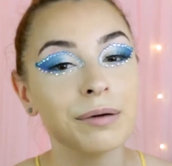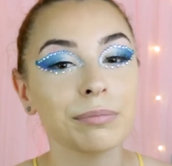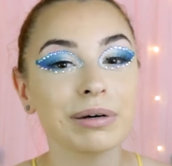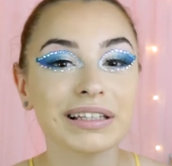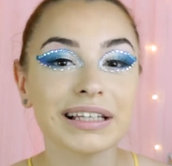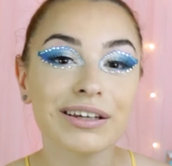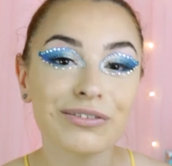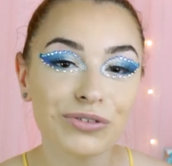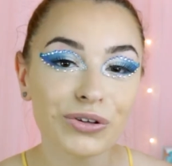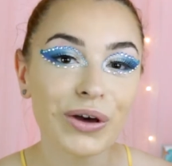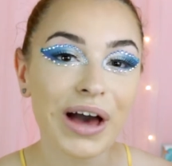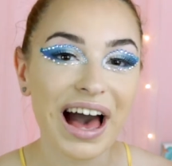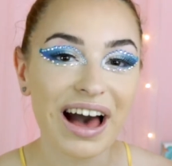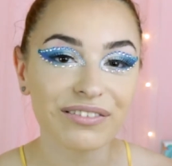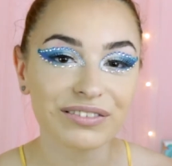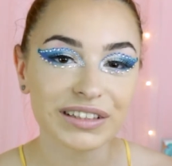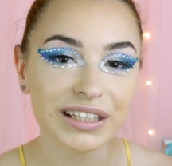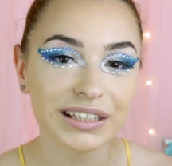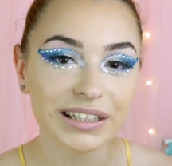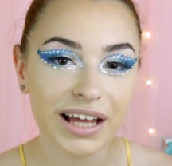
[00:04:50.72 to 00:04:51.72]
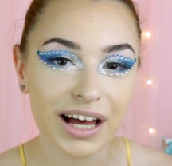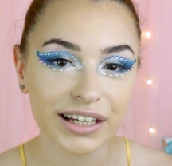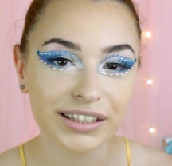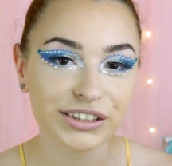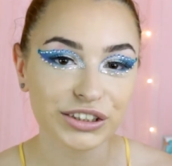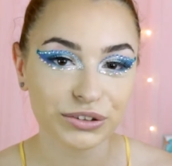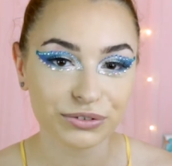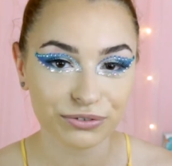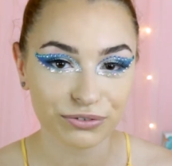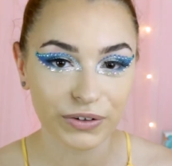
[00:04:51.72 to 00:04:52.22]
but if you have the luck
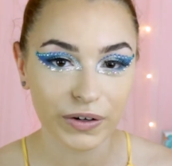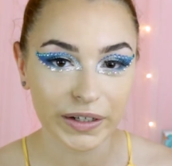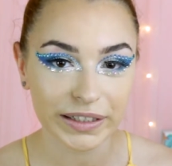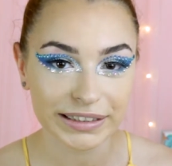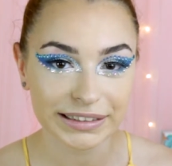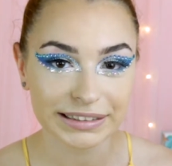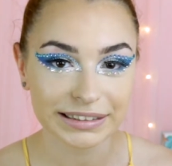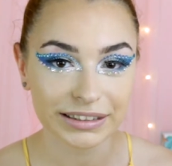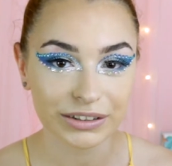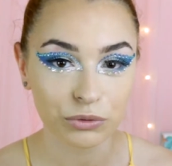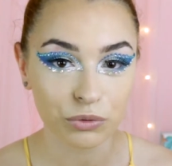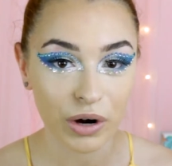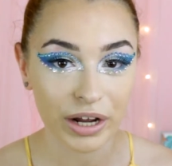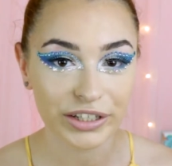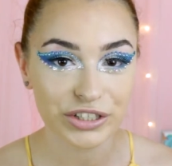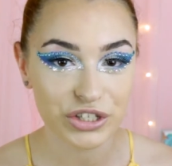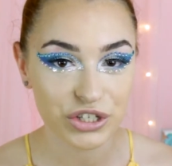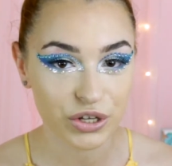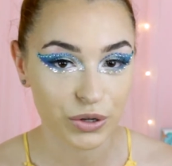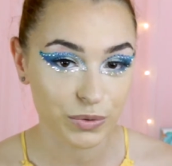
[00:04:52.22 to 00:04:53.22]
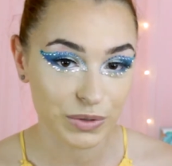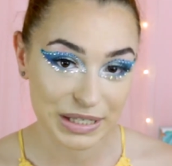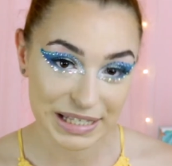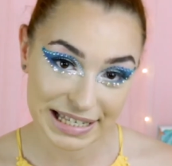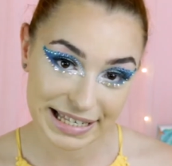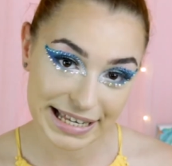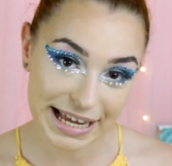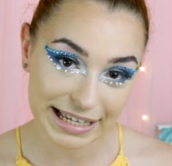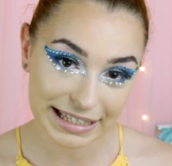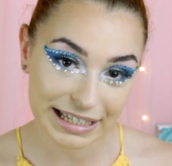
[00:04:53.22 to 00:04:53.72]
to find the rhinestone
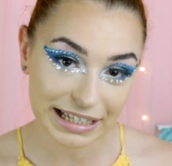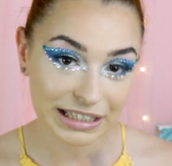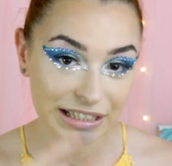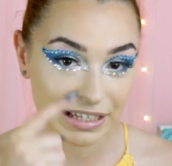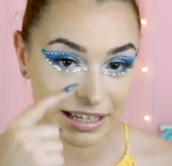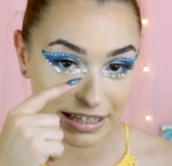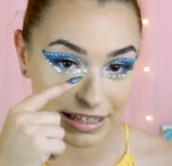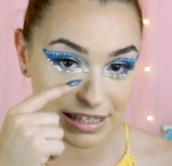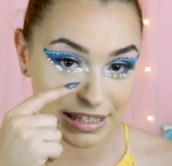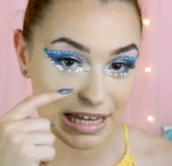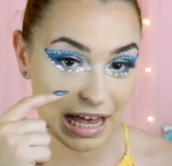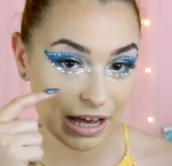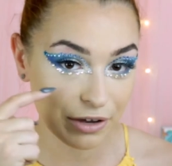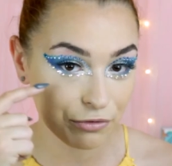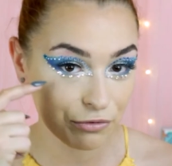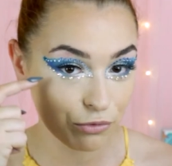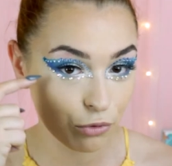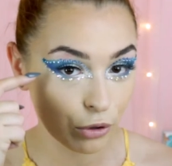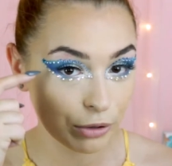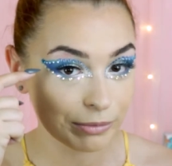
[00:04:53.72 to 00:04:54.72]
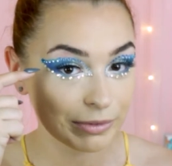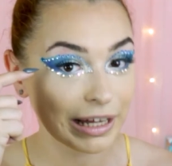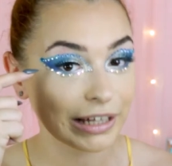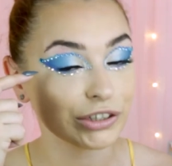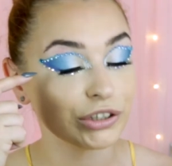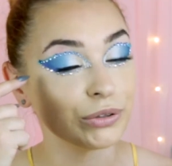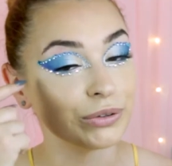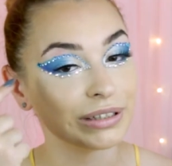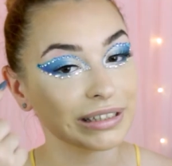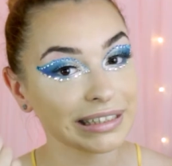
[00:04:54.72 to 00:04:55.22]
set in the exact form
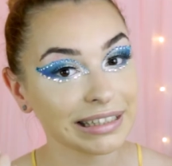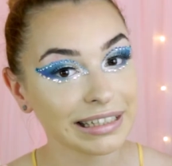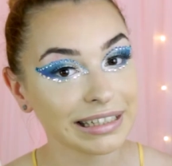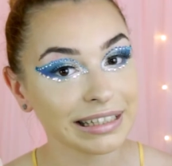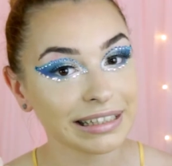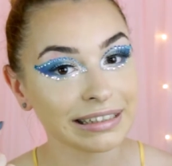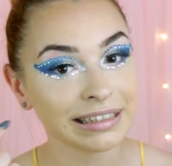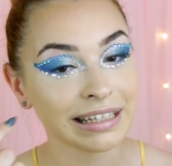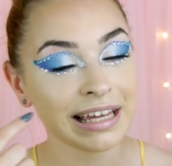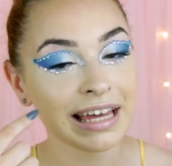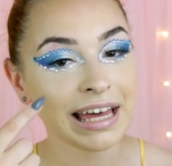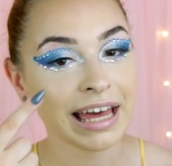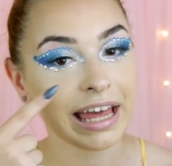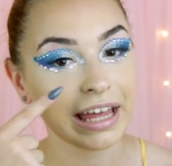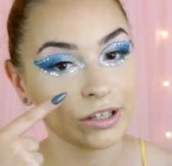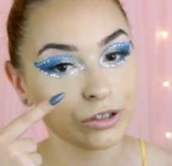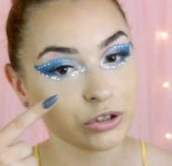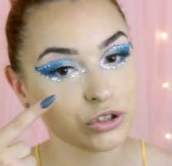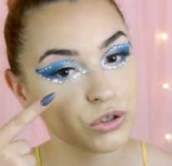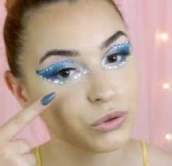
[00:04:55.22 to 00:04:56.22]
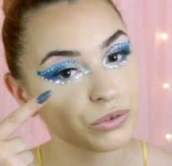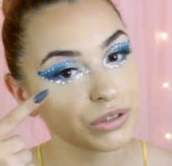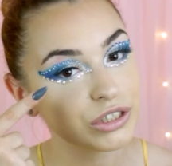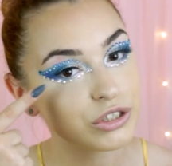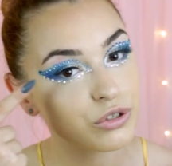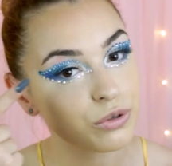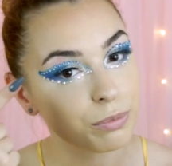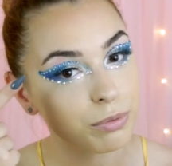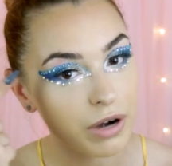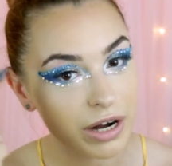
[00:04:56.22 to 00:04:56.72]
that you need, and you don't need
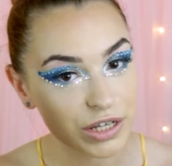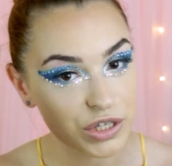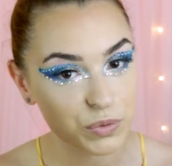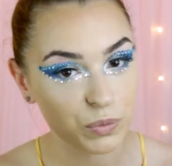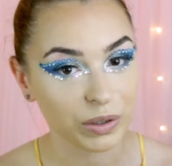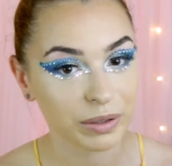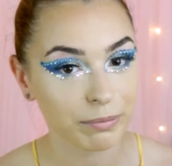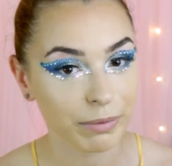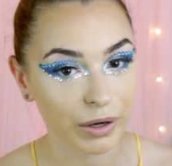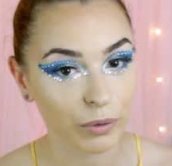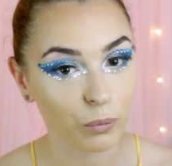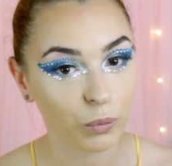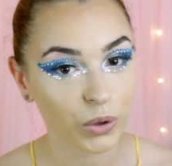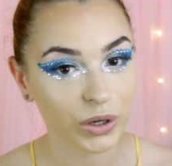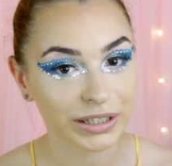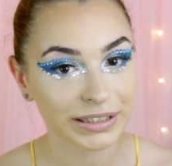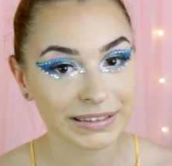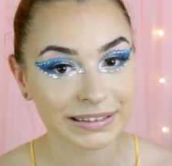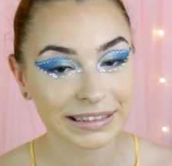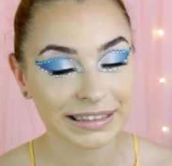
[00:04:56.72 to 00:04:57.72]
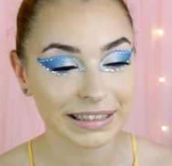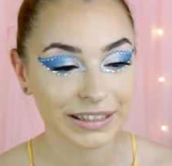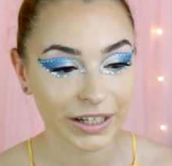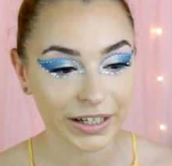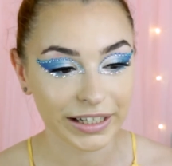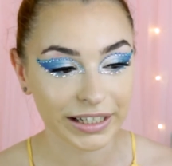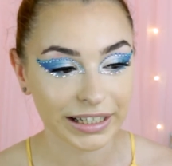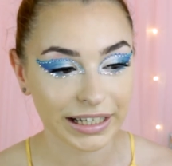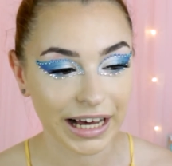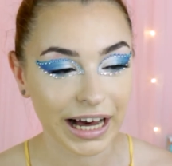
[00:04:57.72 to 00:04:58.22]
to press one by one
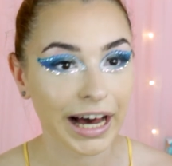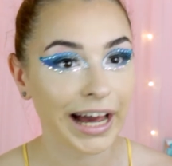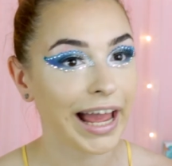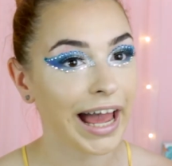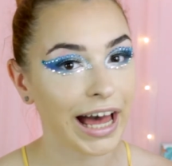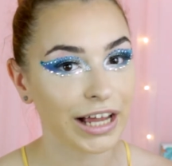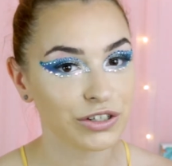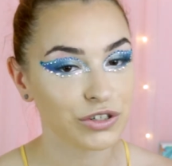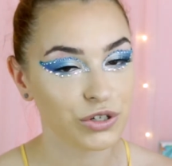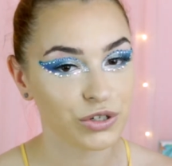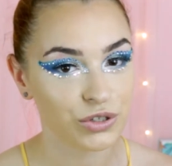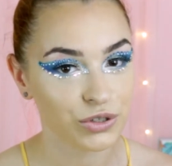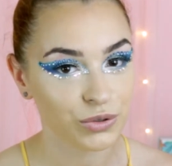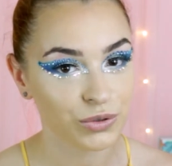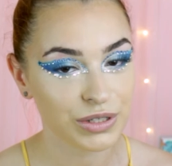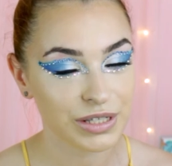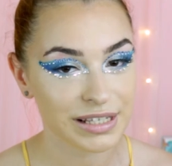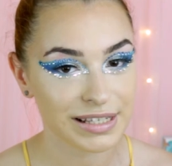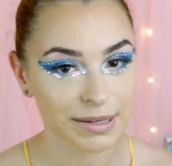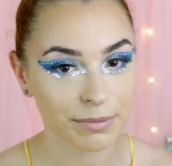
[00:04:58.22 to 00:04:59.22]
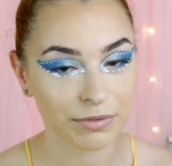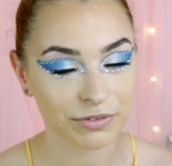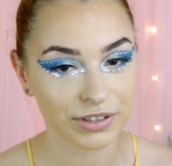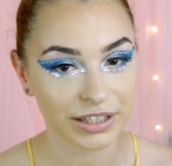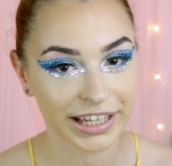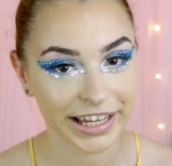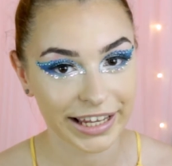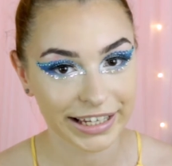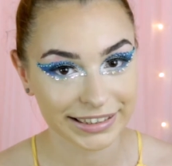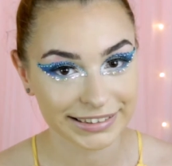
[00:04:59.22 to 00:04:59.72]
like I had to do in some of the
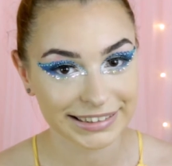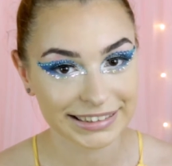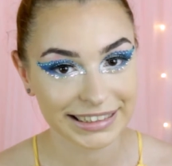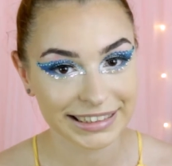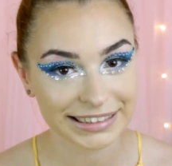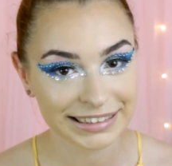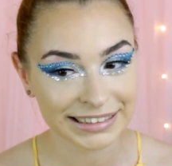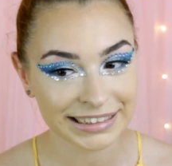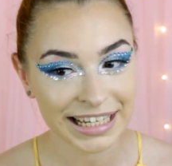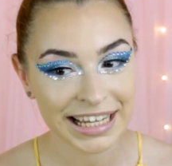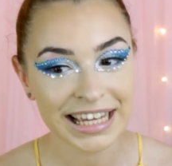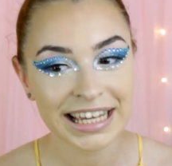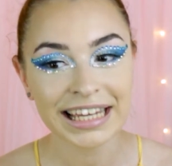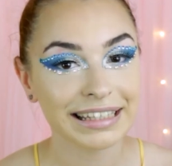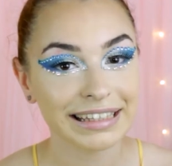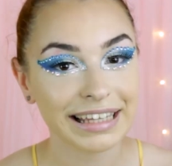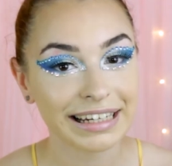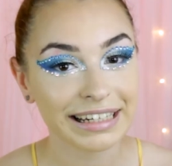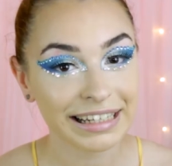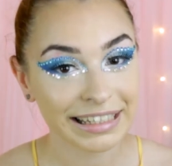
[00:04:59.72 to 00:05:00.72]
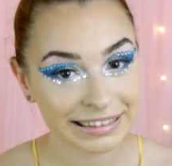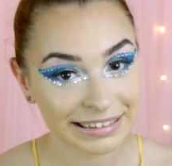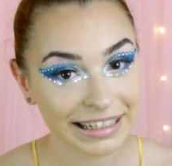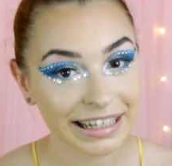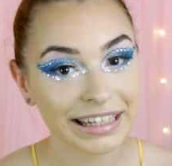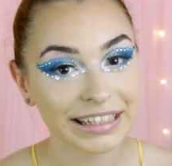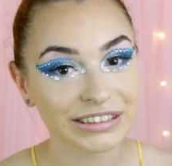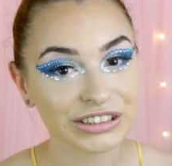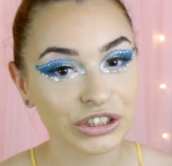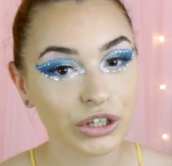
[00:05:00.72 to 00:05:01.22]
cases, then it
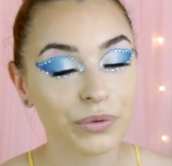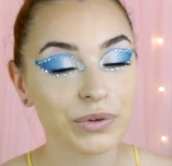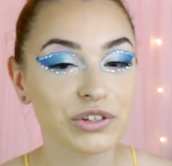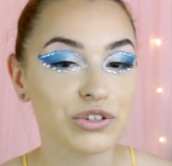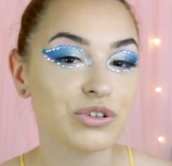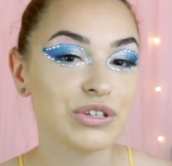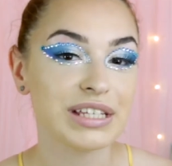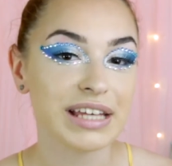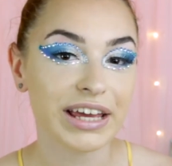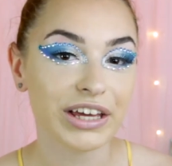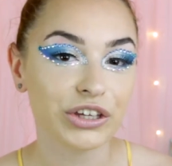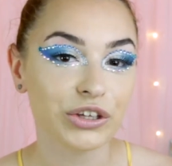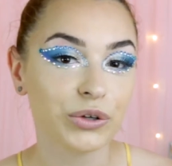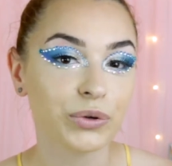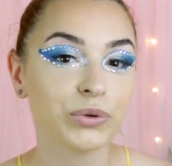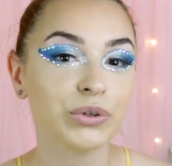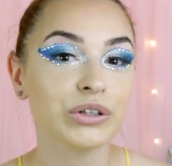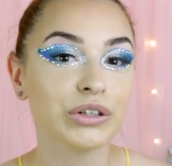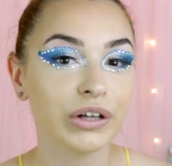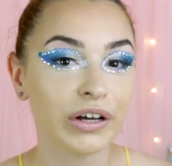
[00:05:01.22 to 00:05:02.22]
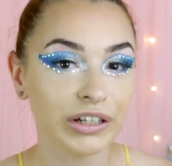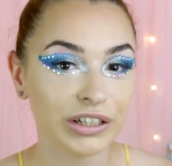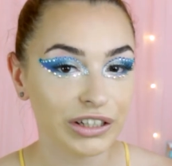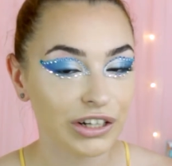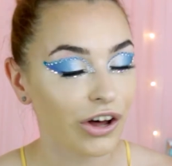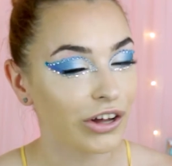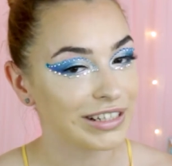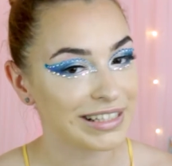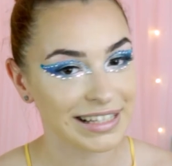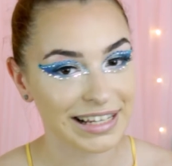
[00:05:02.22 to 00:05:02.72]
is going to take you a
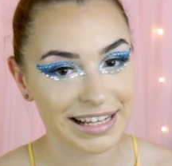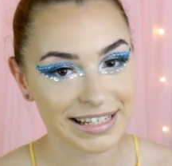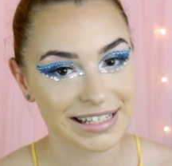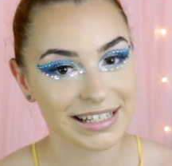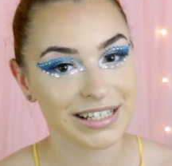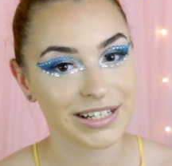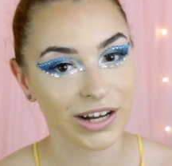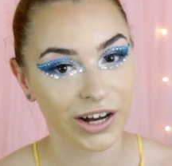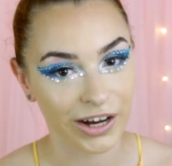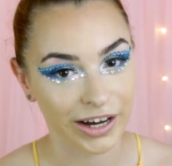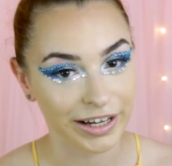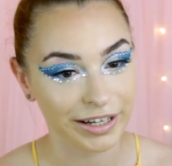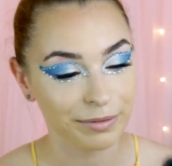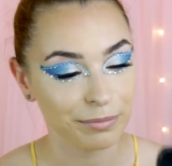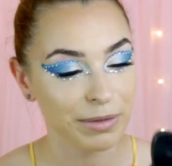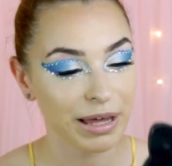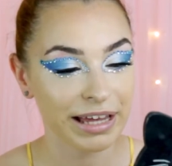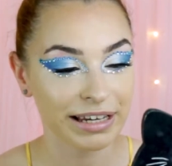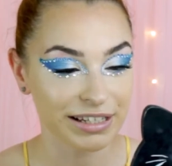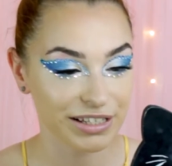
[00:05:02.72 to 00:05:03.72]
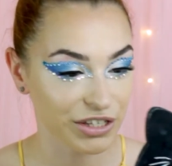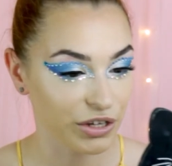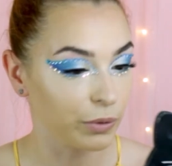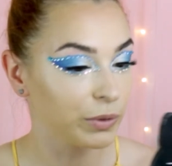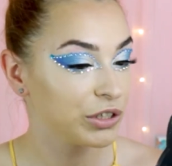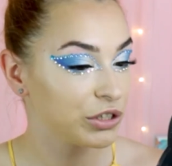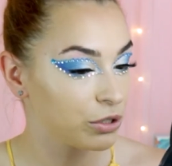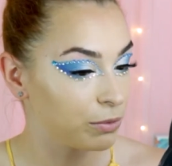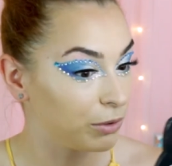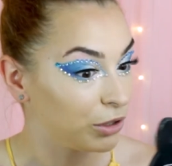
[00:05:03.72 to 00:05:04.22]
lot less time and it's going to